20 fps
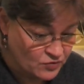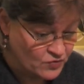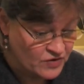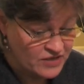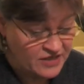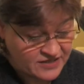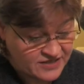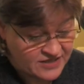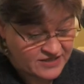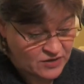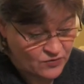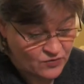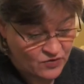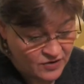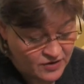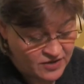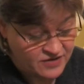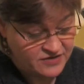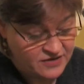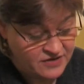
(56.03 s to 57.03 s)
weeds, as it
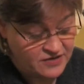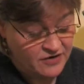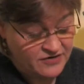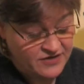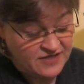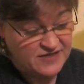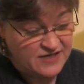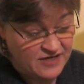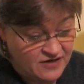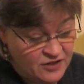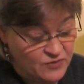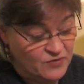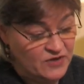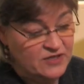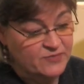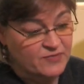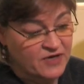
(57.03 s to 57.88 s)
were, because they're not necessarily weeds,